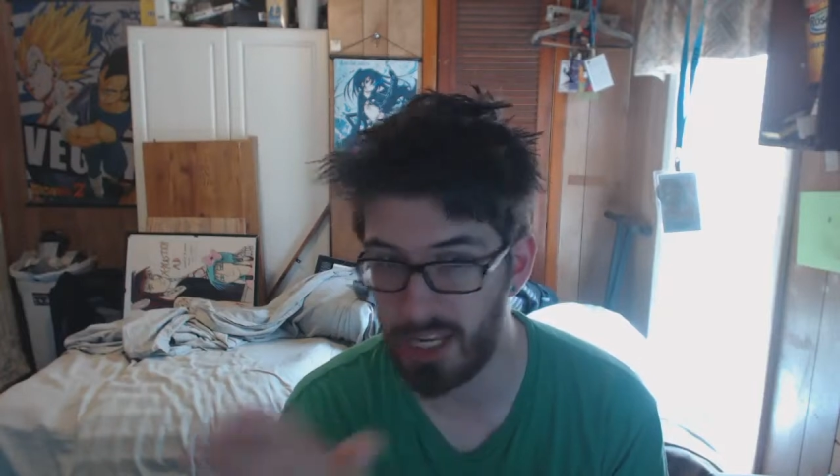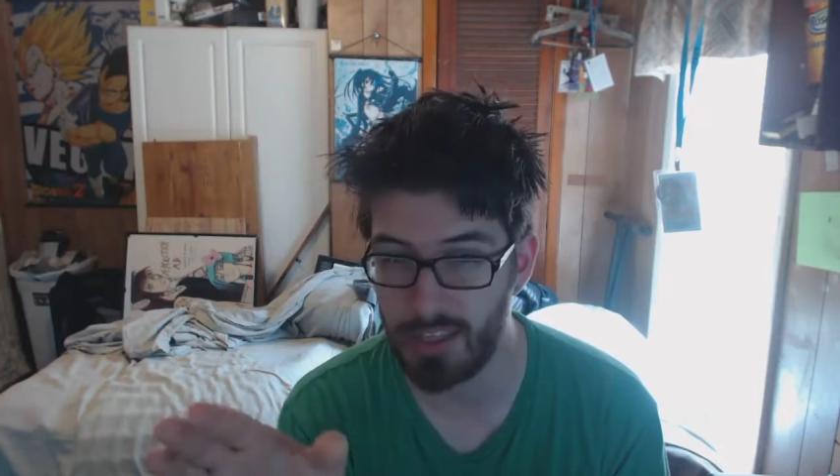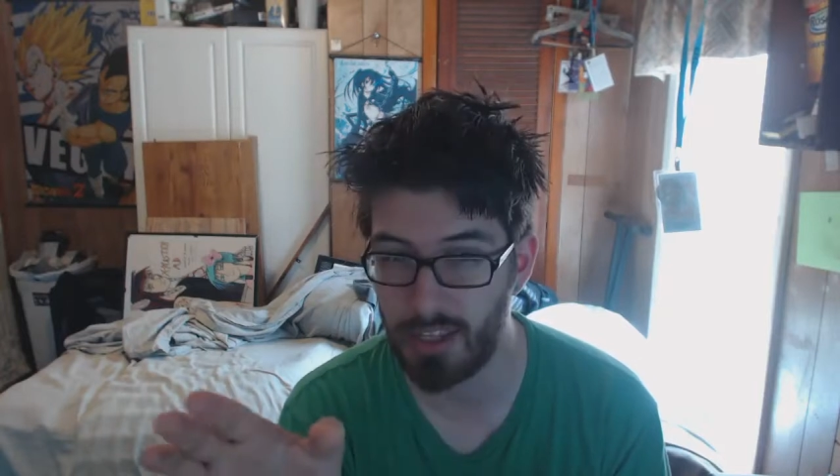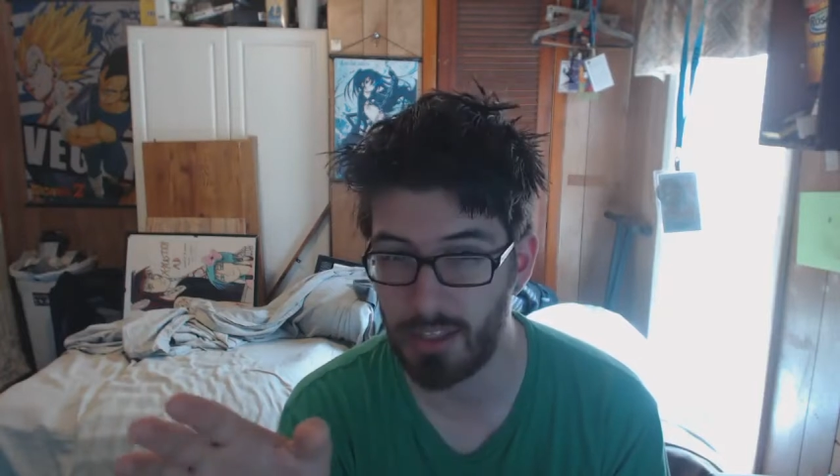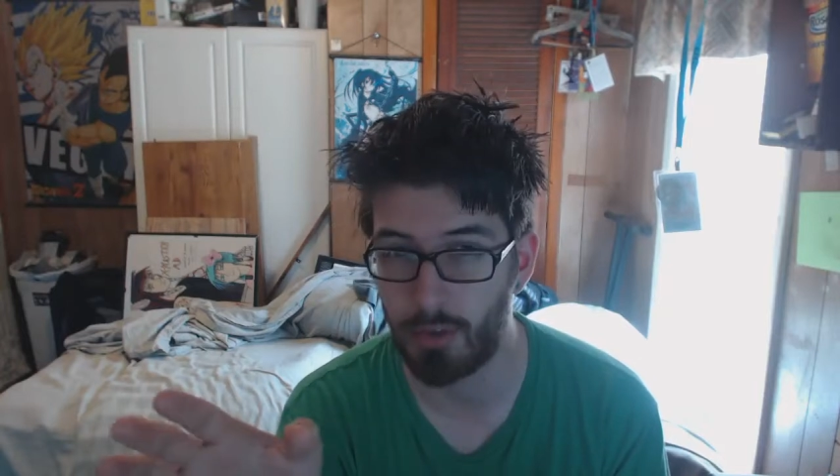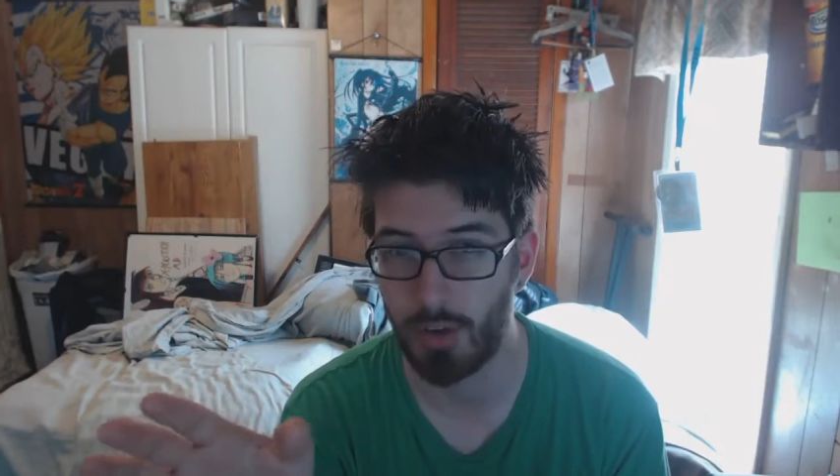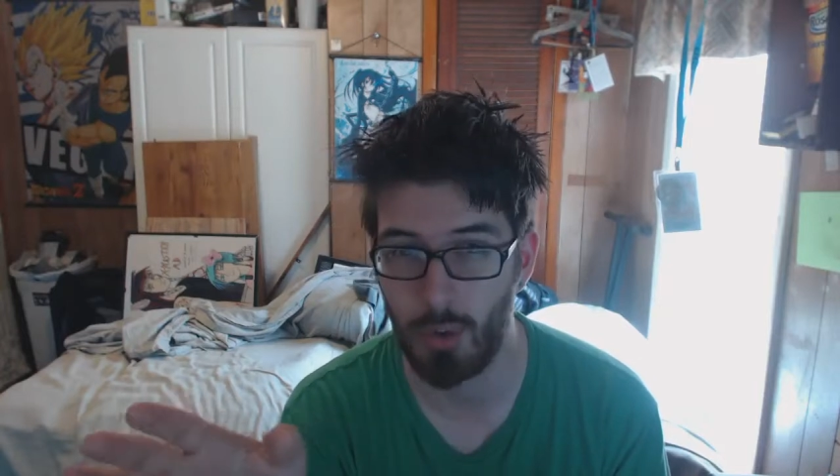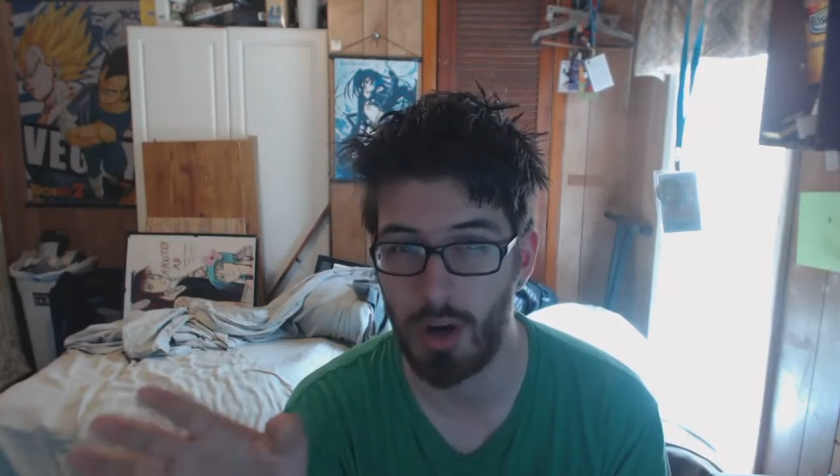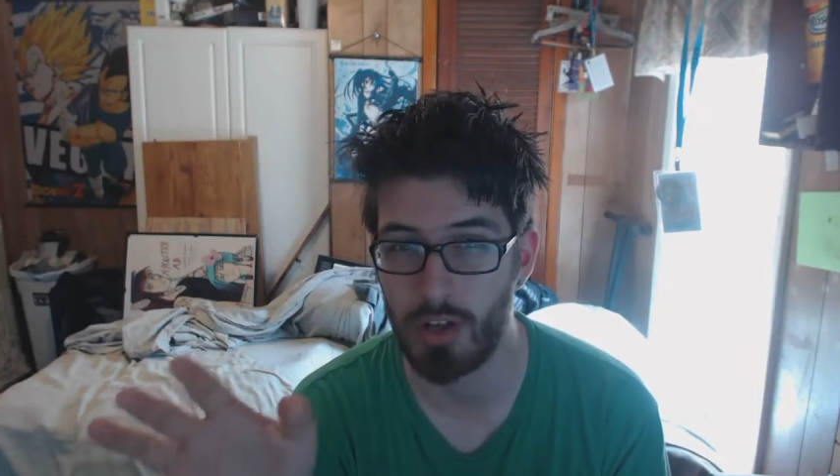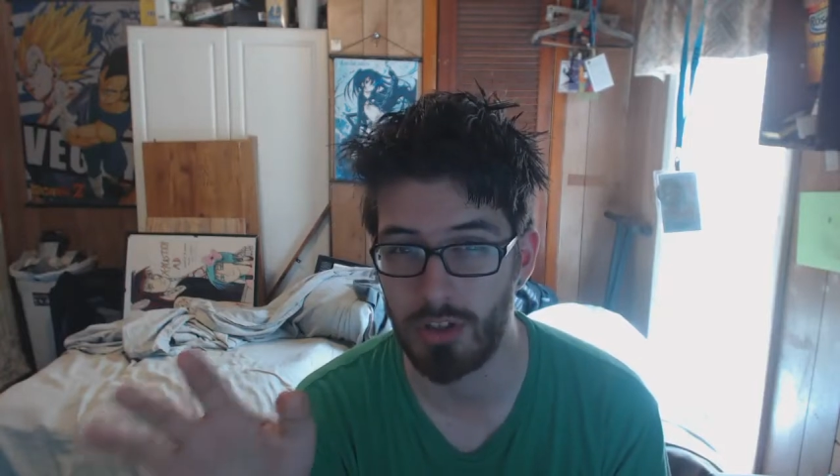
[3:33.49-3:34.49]
anything that
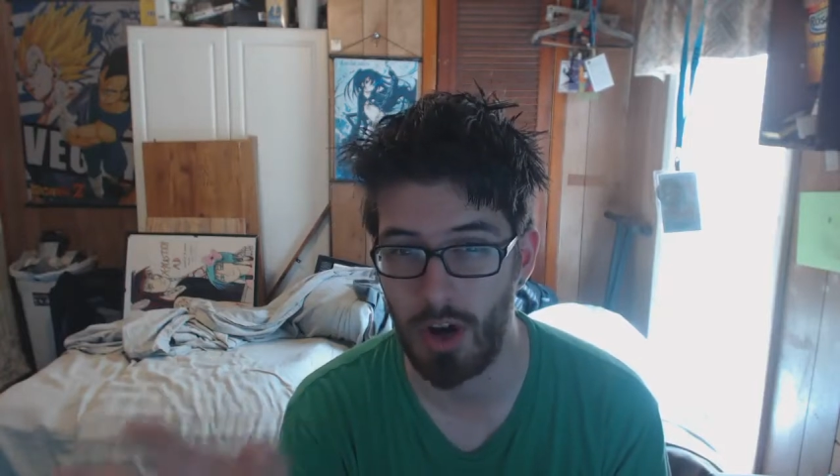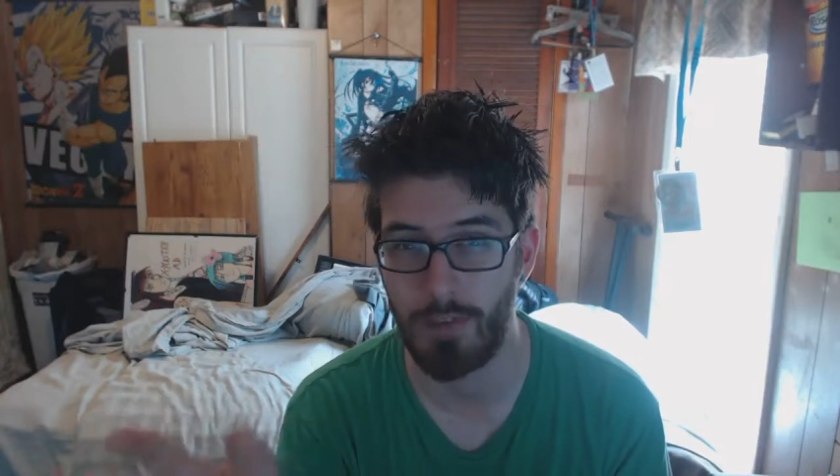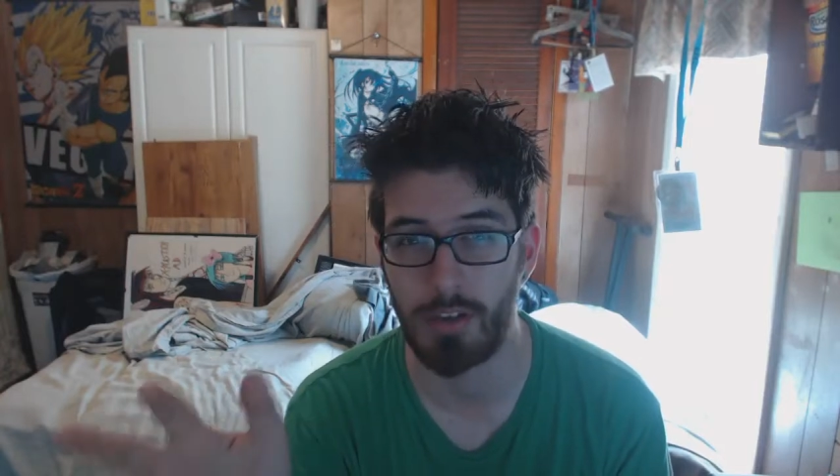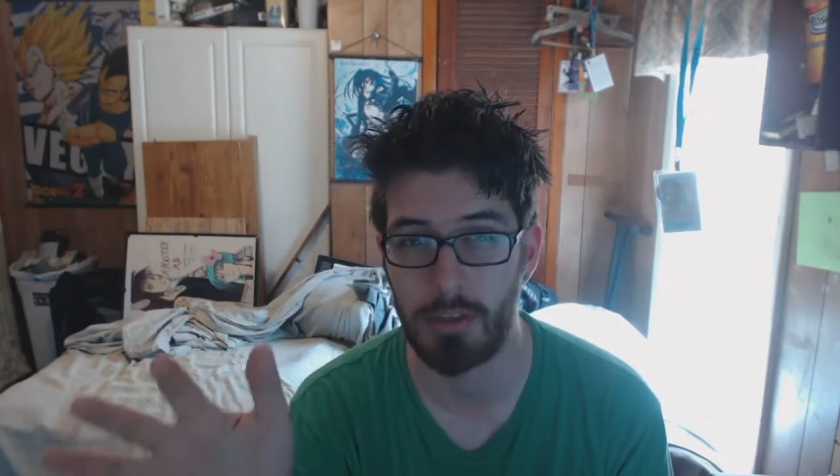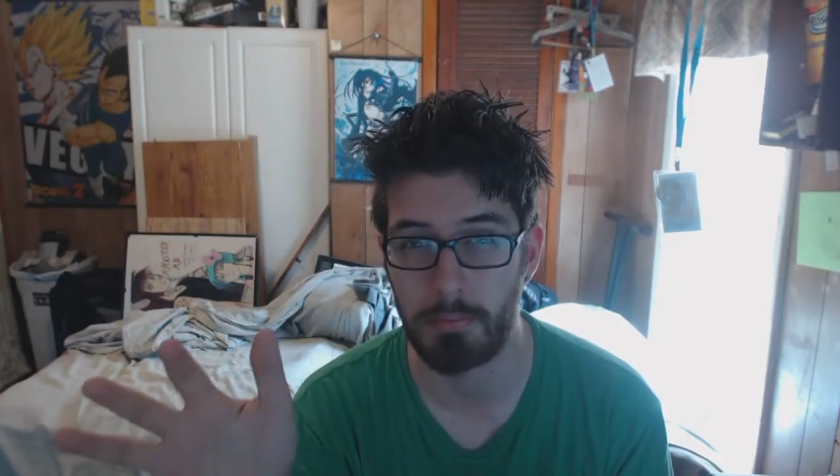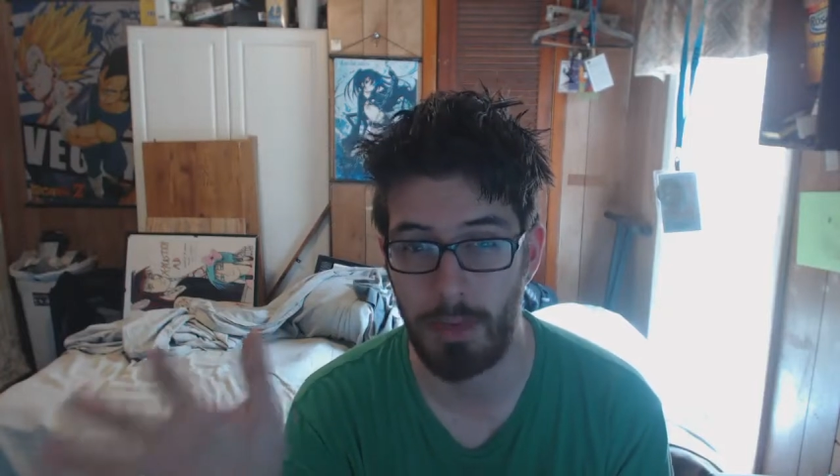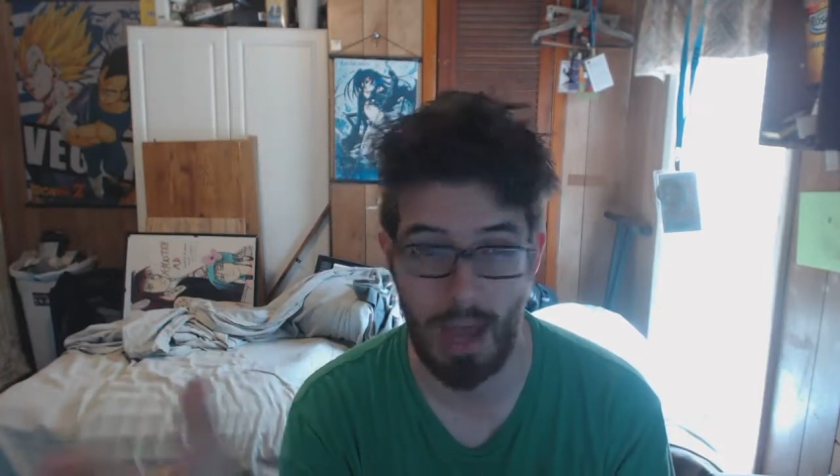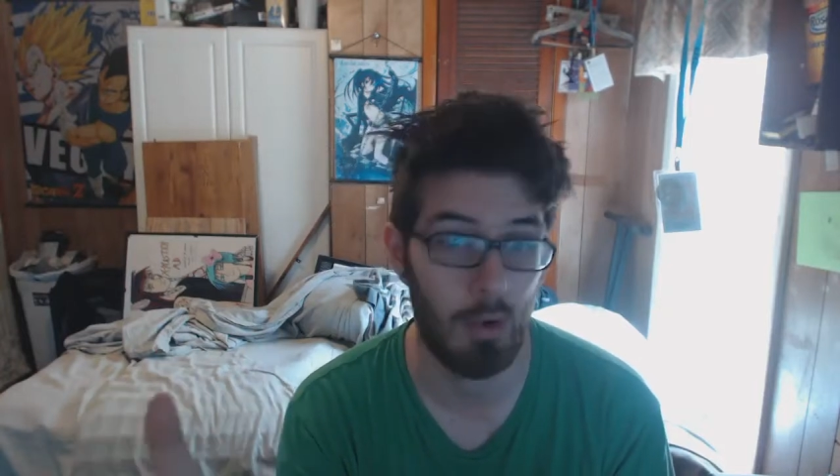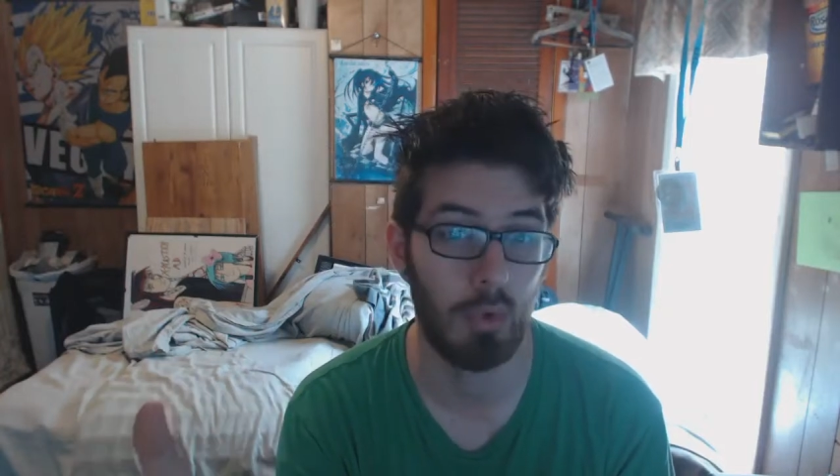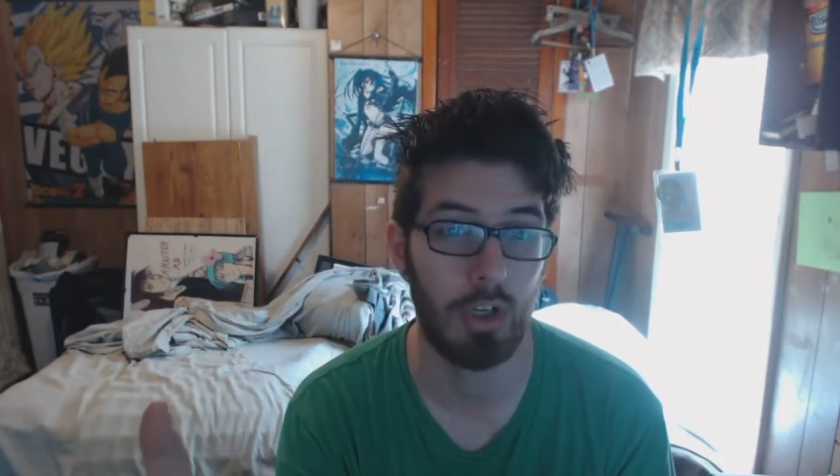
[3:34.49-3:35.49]
requires graphic
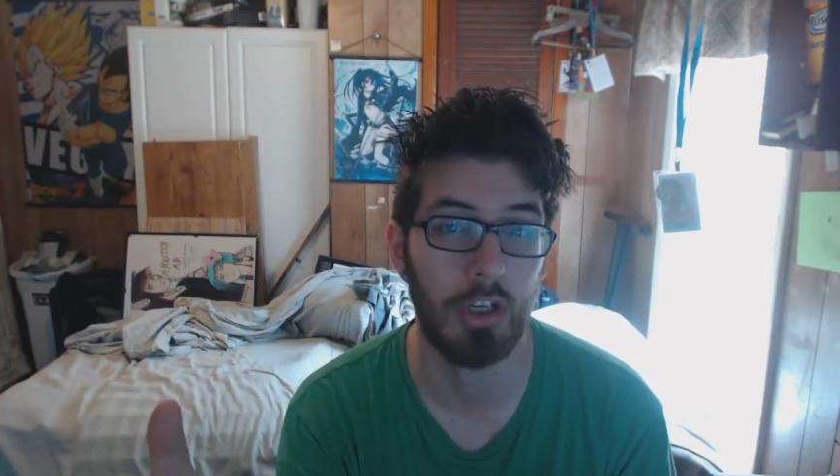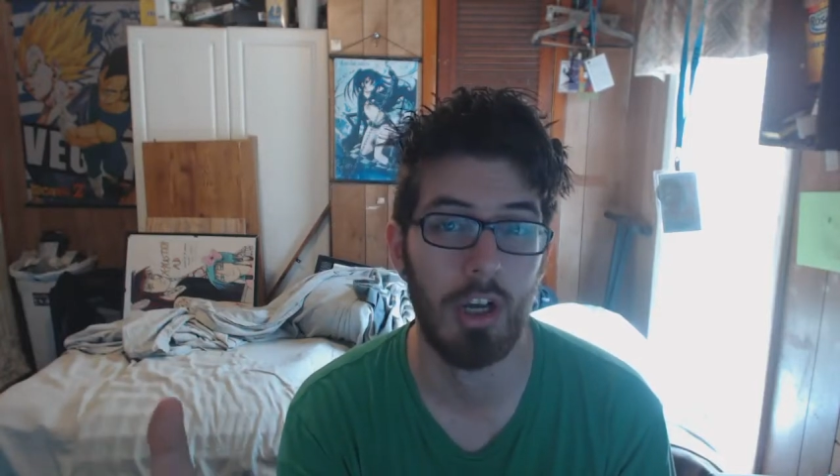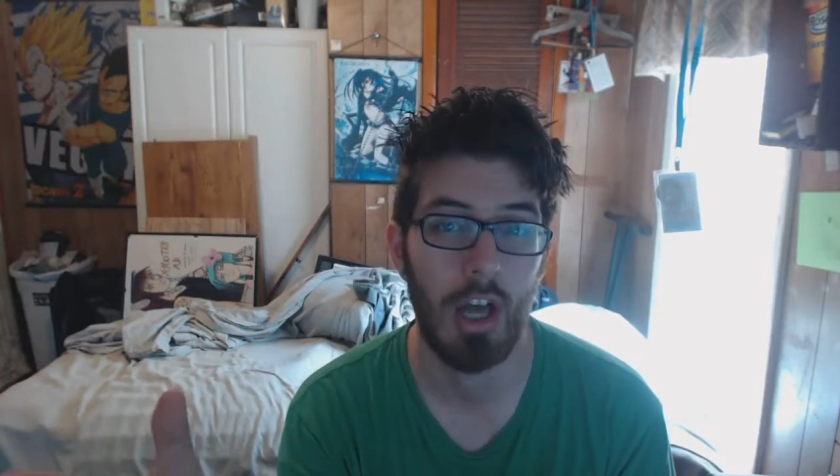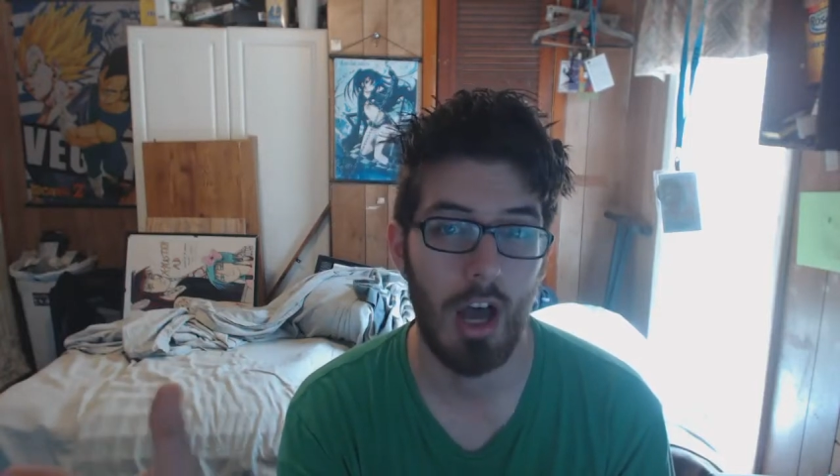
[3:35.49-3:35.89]
power